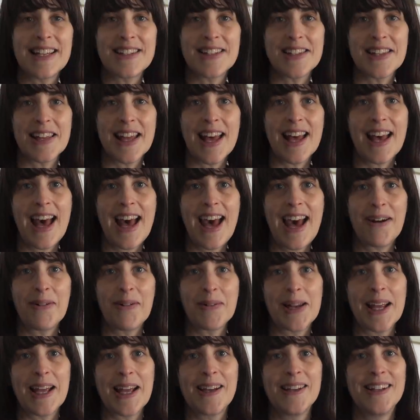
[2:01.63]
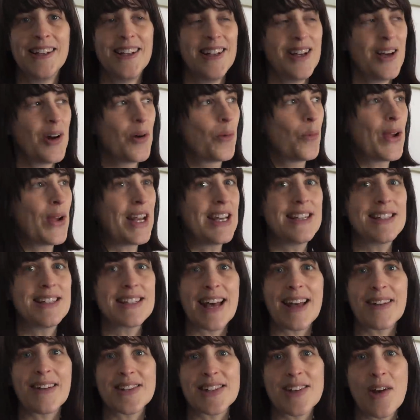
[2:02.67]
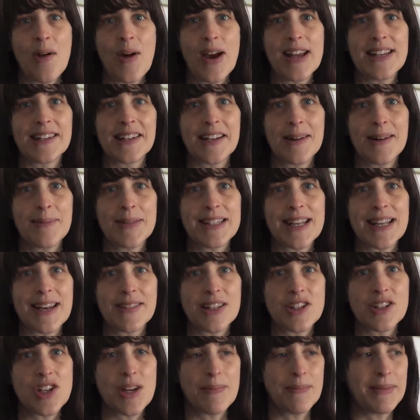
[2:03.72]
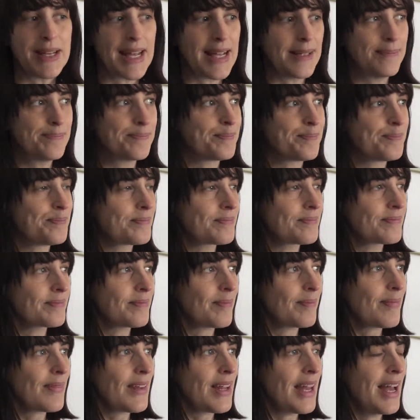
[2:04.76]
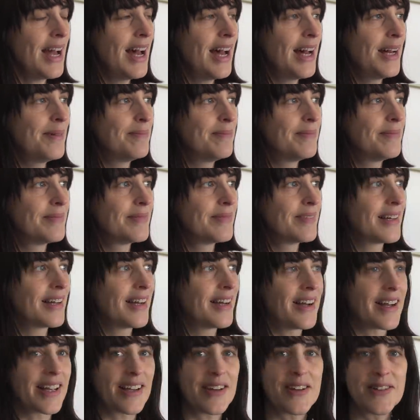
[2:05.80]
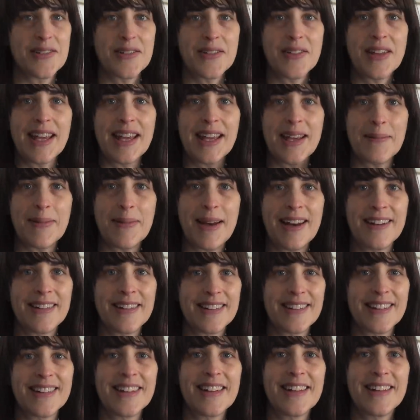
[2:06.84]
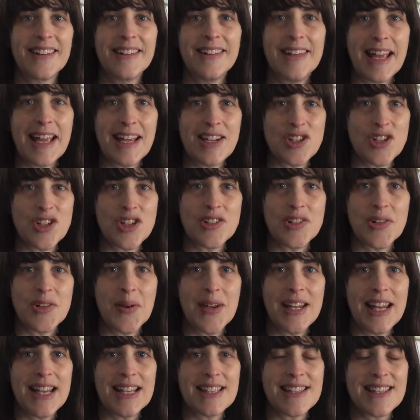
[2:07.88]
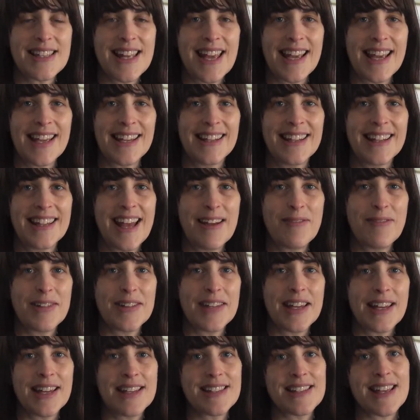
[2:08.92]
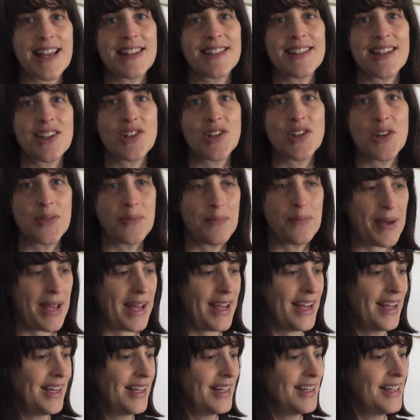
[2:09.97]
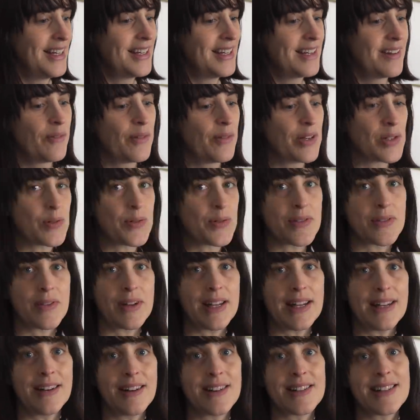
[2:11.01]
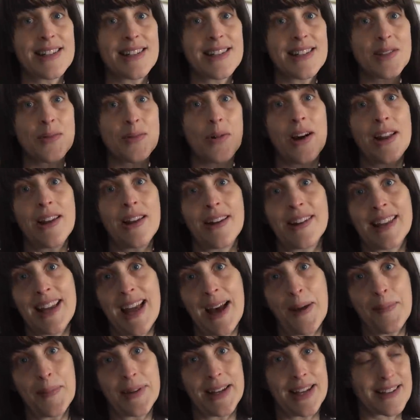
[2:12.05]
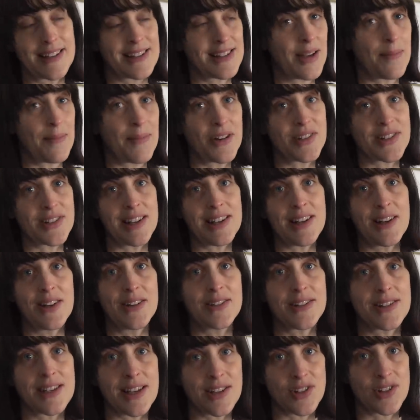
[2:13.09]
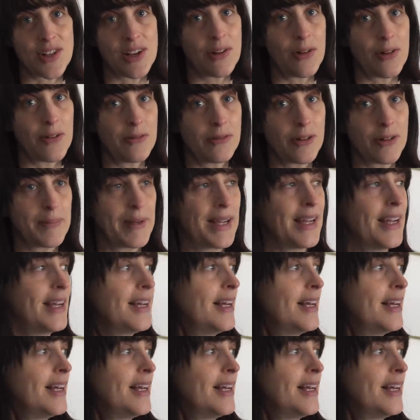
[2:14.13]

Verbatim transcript: to the howling wind outside and coming down the chimney, um, I could think about nature doing its thing. Everything is as it should be, which was really nice. This is why I like the almanac so much. I learned such a lot from it.